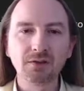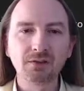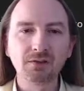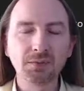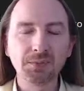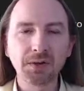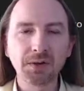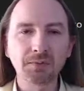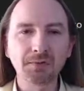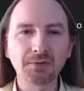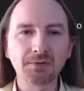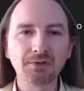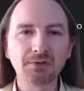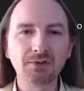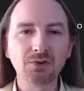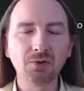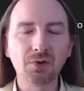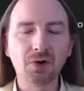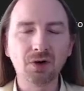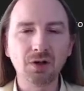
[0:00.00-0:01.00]
to be able to
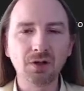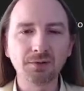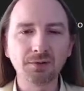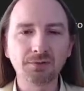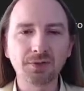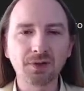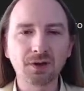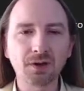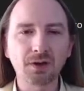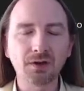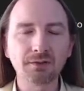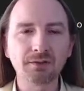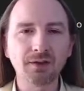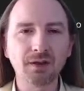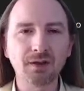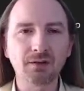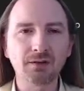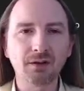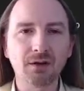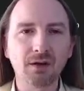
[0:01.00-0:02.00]
do all of the
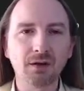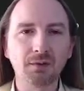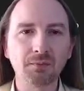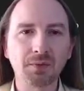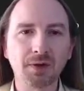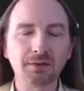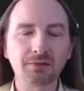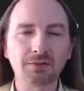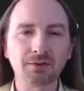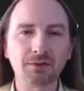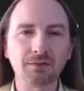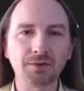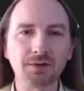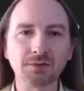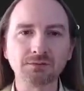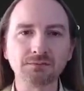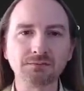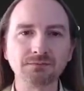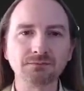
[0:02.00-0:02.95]
content on my server.